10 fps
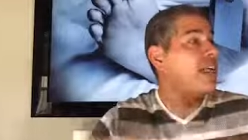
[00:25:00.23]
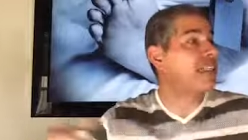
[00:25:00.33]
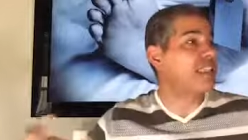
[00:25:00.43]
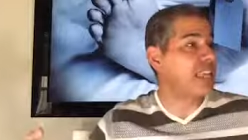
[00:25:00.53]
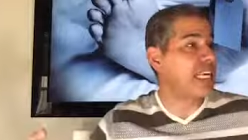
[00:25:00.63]
to
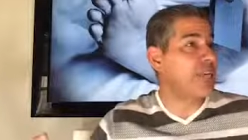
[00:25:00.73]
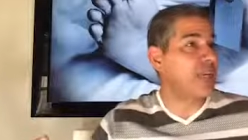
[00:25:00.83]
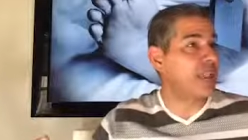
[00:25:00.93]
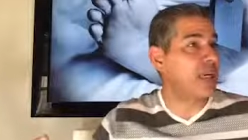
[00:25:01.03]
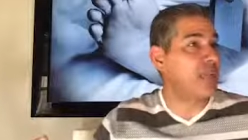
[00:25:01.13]
sleep,
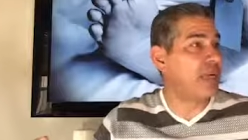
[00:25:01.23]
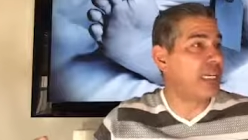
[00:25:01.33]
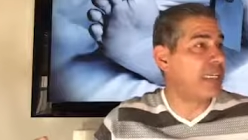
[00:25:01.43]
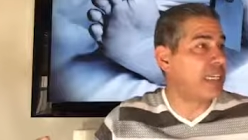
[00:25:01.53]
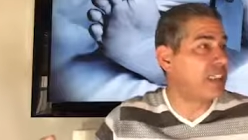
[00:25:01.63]
it's going to
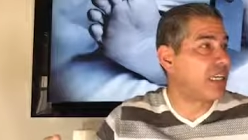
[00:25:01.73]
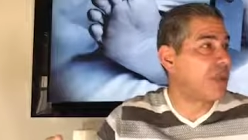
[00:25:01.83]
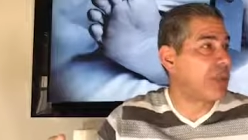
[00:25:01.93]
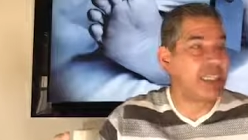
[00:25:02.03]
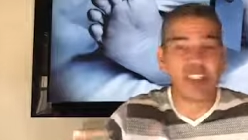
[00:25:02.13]
be it's going to
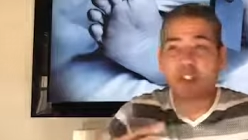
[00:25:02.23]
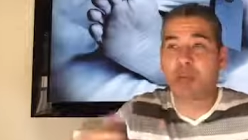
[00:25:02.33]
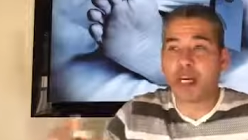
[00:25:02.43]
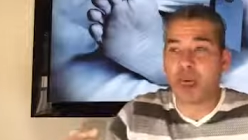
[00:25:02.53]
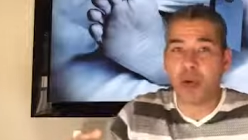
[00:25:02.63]
be
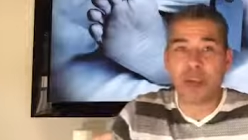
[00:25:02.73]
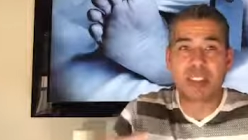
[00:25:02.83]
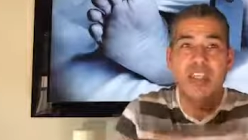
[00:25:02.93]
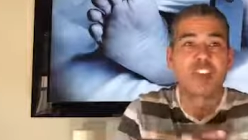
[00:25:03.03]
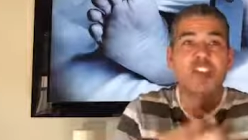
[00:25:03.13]
despicable. It's
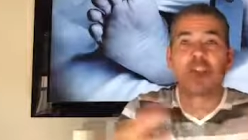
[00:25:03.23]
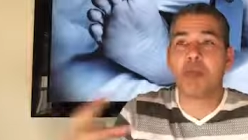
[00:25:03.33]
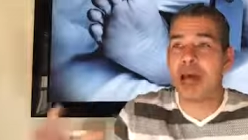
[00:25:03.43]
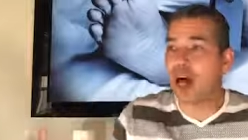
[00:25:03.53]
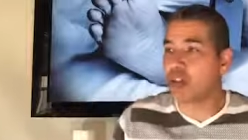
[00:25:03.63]
going to
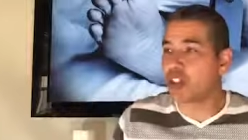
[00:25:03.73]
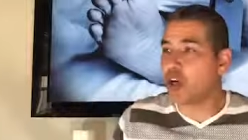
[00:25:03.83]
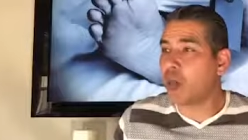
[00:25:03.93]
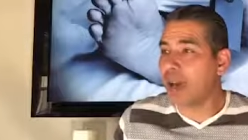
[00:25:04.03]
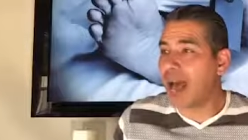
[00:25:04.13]
smell
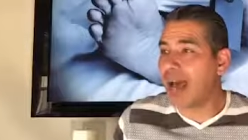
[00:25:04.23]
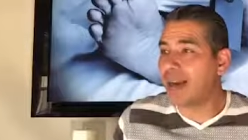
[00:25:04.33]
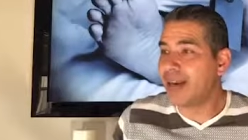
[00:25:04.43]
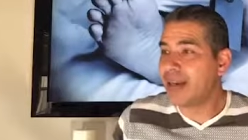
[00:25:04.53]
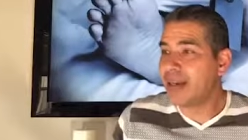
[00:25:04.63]
so
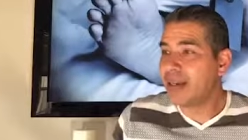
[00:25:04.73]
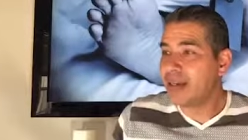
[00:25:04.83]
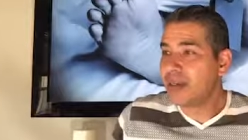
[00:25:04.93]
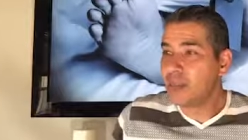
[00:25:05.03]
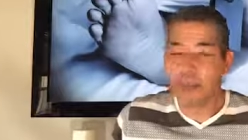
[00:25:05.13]
bad.
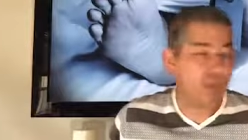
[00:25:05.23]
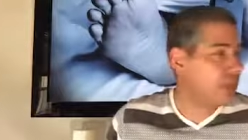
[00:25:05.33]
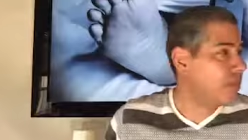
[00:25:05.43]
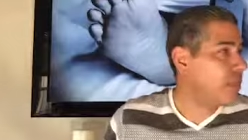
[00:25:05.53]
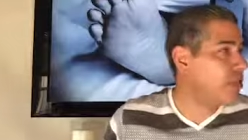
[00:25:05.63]

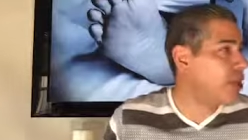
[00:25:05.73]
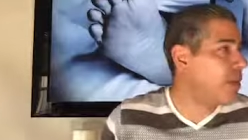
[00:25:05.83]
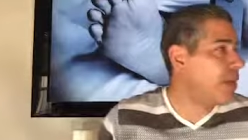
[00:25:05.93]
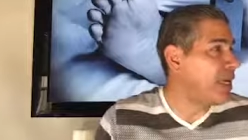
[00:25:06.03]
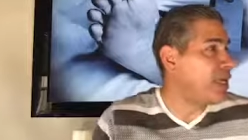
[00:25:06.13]
There's going
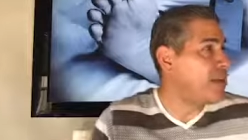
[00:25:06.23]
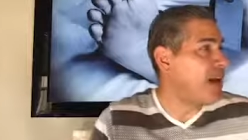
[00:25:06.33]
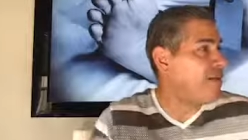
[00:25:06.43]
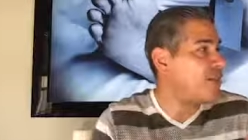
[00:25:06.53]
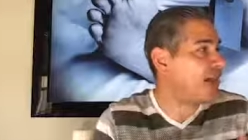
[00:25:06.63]
to be my
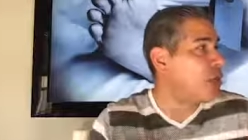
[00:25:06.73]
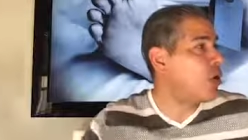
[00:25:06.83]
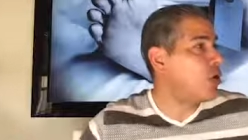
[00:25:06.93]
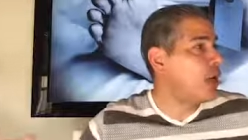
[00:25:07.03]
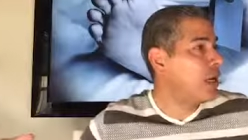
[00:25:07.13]

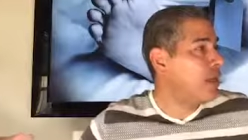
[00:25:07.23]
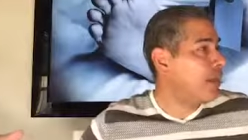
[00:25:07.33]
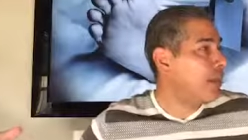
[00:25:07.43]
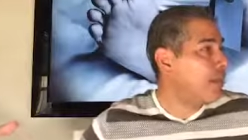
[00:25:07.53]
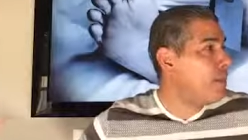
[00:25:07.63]
fellow
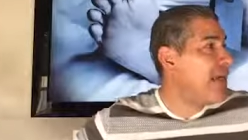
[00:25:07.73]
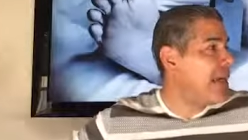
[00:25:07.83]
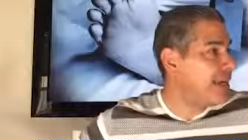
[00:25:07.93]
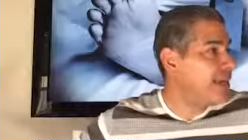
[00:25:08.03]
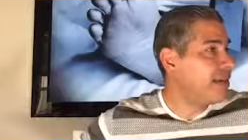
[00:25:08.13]

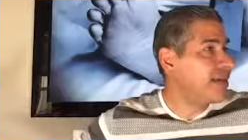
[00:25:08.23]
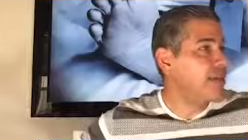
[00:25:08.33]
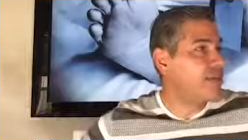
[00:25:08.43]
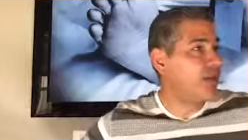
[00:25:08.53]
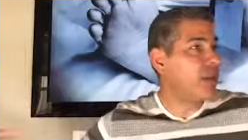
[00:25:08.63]
men,
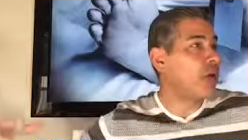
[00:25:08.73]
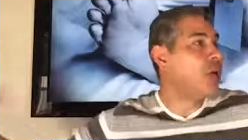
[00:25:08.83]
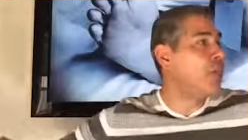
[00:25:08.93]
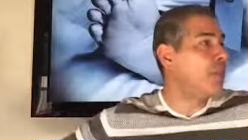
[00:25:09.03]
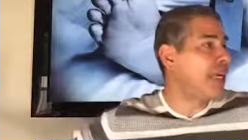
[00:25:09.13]
fellow
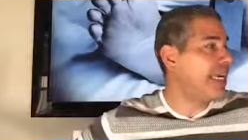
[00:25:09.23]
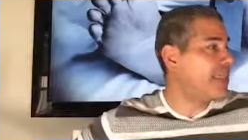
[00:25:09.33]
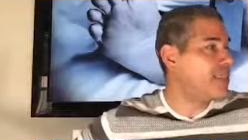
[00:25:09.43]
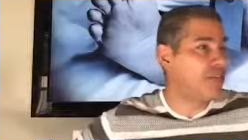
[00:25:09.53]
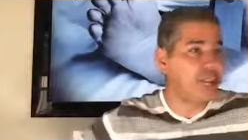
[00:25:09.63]
human
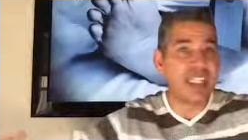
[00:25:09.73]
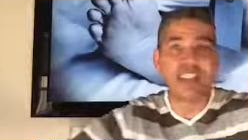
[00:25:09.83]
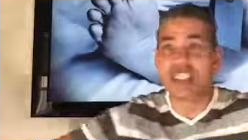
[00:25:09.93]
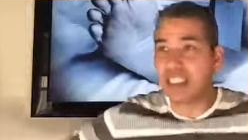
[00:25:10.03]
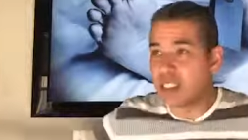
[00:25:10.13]
beings,
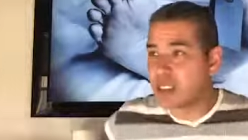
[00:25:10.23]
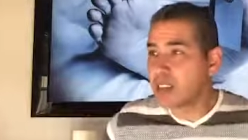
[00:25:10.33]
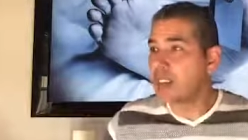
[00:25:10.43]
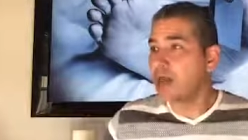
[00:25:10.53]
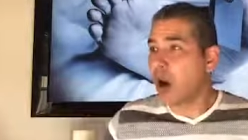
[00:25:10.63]
feces
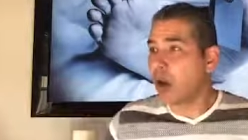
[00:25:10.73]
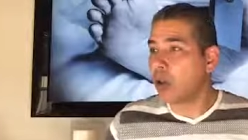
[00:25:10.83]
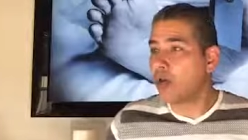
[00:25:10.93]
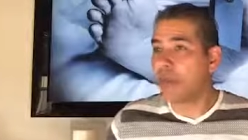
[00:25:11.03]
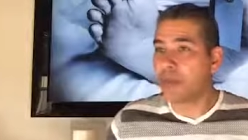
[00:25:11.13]
all
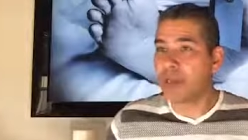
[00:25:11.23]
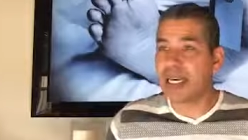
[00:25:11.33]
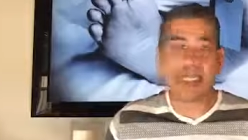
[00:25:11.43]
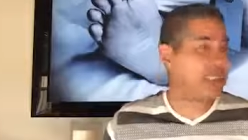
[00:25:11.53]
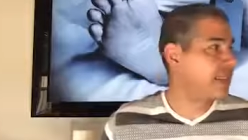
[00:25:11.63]
over the
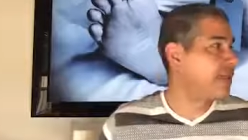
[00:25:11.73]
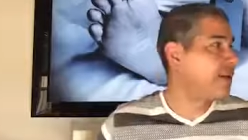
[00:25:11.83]
place.